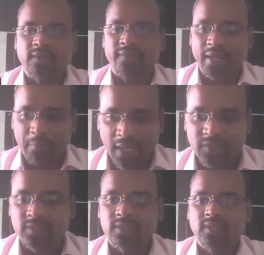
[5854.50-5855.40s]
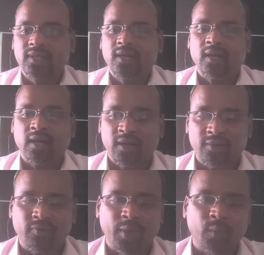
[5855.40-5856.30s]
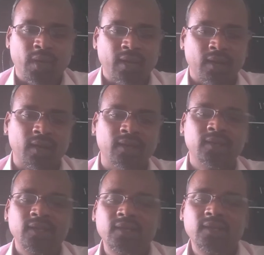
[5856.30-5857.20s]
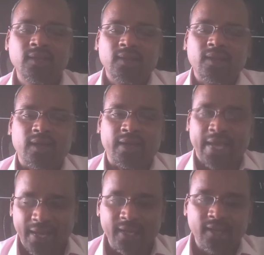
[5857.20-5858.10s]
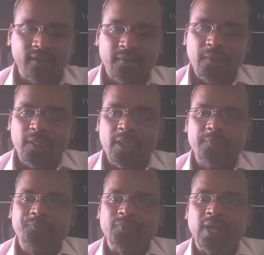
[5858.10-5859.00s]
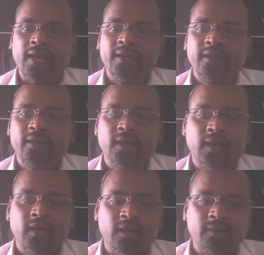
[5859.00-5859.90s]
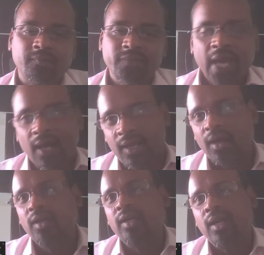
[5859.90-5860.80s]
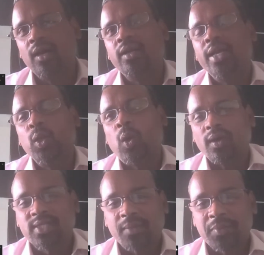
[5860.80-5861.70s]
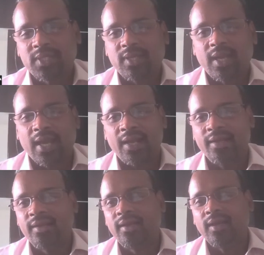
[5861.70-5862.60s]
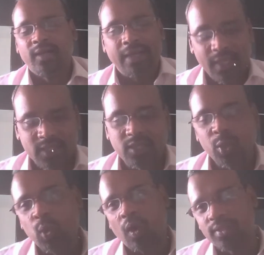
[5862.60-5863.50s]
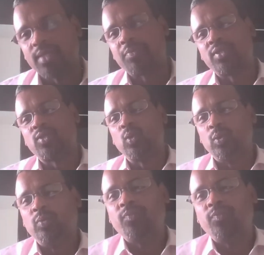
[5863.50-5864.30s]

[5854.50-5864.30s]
the very best for your career. And learn new concepts and teach new concepts to